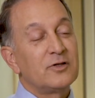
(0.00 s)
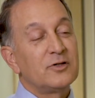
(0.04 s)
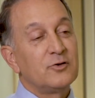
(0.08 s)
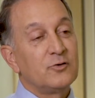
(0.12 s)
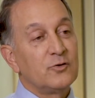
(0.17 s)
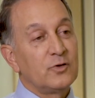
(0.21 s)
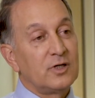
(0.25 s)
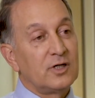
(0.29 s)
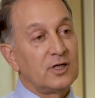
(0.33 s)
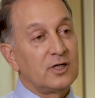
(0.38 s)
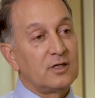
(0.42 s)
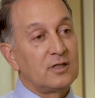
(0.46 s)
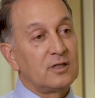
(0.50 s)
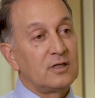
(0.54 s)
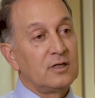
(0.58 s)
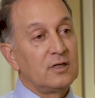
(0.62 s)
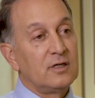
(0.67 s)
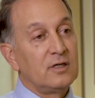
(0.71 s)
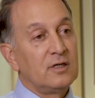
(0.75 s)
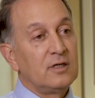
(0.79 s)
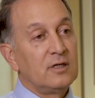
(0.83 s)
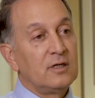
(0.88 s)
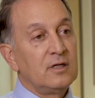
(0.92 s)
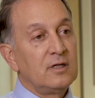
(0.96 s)
drill.
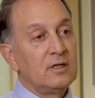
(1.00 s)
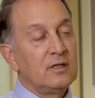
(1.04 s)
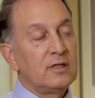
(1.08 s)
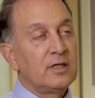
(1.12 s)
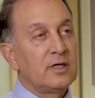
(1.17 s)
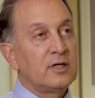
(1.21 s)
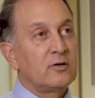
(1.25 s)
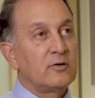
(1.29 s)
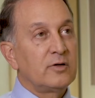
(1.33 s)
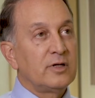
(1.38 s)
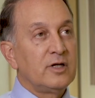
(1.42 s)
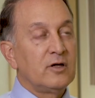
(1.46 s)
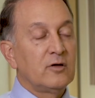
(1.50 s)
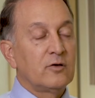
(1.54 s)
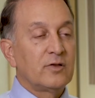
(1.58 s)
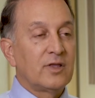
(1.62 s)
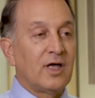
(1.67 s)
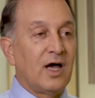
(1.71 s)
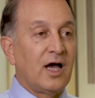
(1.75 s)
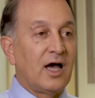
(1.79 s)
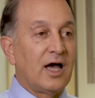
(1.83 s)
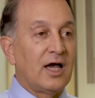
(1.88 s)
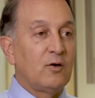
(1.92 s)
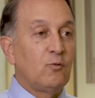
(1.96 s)
They don't hear
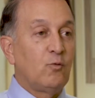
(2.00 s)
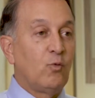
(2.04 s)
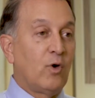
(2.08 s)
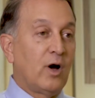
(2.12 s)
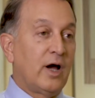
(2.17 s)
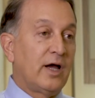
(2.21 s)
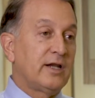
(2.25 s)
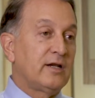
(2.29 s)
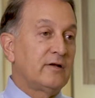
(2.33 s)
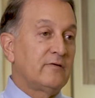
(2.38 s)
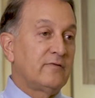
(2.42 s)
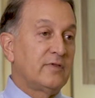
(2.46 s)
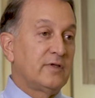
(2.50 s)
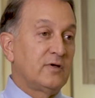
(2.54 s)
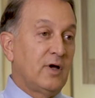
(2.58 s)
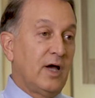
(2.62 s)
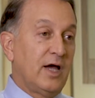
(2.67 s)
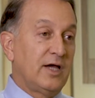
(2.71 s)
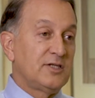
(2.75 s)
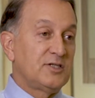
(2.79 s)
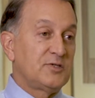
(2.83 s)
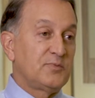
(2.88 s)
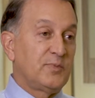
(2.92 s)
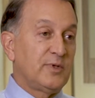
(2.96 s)
the high whine of the
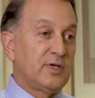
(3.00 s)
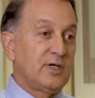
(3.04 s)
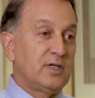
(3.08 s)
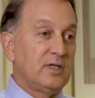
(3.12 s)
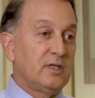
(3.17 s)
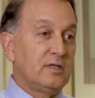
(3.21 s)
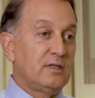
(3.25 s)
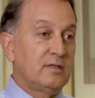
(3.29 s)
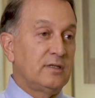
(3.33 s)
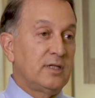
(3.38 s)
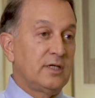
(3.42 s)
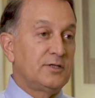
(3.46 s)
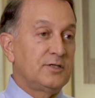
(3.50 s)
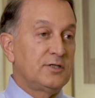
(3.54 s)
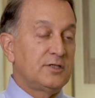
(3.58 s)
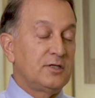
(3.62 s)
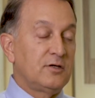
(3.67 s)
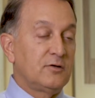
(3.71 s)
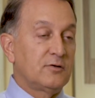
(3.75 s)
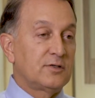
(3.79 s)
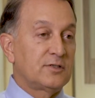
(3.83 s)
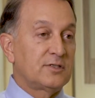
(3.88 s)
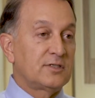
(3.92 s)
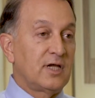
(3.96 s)
high speed. They just
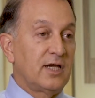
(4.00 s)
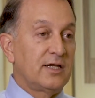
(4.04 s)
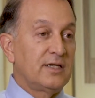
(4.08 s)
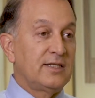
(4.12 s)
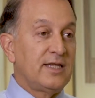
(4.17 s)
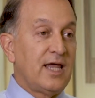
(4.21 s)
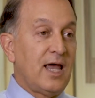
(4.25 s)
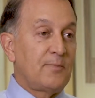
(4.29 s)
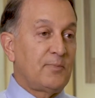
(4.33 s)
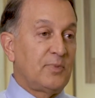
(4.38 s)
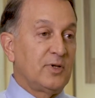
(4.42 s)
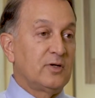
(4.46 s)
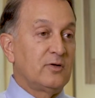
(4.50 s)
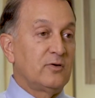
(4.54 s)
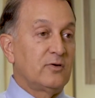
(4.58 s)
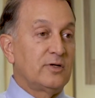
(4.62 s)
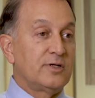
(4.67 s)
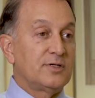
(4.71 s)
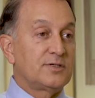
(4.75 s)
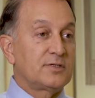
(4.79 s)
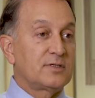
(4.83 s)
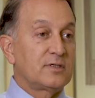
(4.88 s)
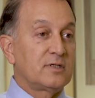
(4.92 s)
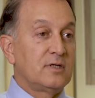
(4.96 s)
hear a slight tapping
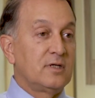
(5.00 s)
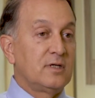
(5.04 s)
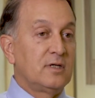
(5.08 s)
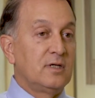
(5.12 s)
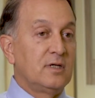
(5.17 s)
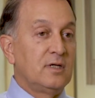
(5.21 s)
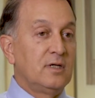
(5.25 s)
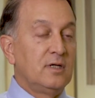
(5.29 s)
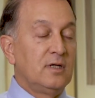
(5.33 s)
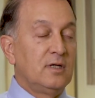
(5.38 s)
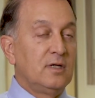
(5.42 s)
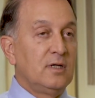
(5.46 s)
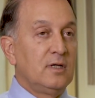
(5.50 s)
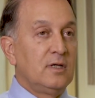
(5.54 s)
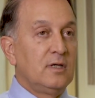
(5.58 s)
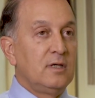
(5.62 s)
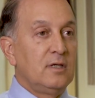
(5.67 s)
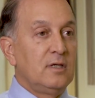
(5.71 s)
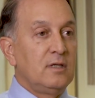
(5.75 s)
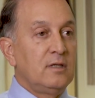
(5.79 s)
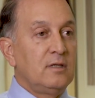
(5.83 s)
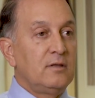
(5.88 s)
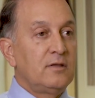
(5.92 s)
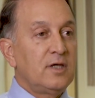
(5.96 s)
noise.
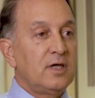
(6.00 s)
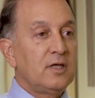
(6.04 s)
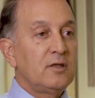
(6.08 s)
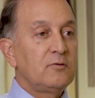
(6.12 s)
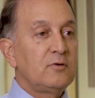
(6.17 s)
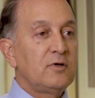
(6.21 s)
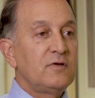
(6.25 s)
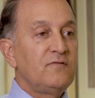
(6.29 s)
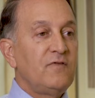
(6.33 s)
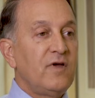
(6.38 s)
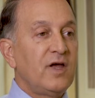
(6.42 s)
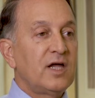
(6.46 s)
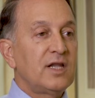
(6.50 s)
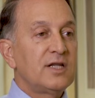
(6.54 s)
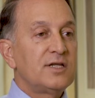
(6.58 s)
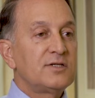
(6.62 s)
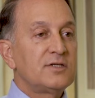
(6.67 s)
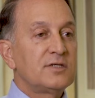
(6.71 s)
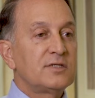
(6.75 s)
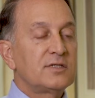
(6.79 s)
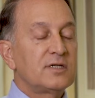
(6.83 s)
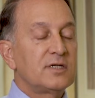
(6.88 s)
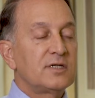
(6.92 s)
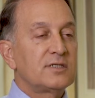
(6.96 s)
The other
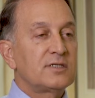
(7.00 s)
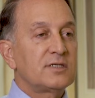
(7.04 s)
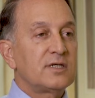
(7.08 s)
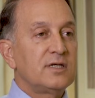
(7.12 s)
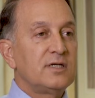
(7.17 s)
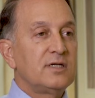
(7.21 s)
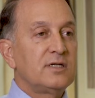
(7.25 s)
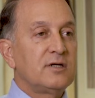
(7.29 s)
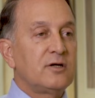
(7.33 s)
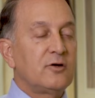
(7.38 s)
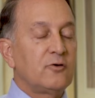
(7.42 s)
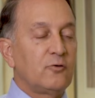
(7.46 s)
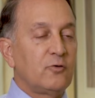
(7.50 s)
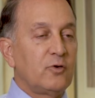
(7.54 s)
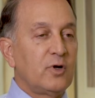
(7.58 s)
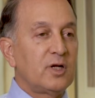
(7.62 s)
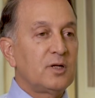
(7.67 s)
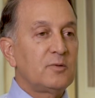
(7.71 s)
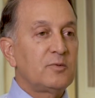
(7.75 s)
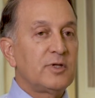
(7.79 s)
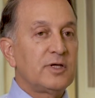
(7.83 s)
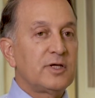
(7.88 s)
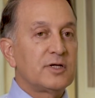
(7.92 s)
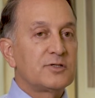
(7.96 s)
advantage is it's
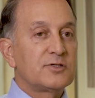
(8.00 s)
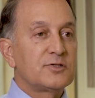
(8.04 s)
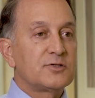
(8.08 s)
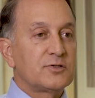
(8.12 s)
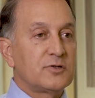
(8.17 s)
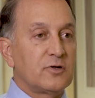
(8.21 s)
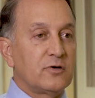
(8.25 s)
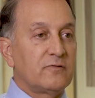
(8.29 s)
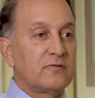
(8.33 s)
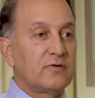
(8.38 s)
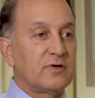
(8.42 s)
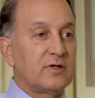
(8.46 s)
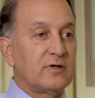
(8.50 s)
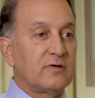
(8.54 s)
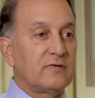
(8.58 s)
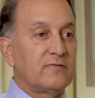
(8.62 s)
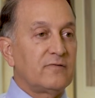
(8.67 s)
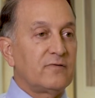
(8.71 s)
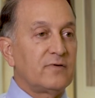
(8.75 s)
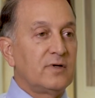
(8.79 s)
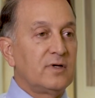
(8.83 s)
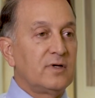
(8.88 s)
incredibly conservative.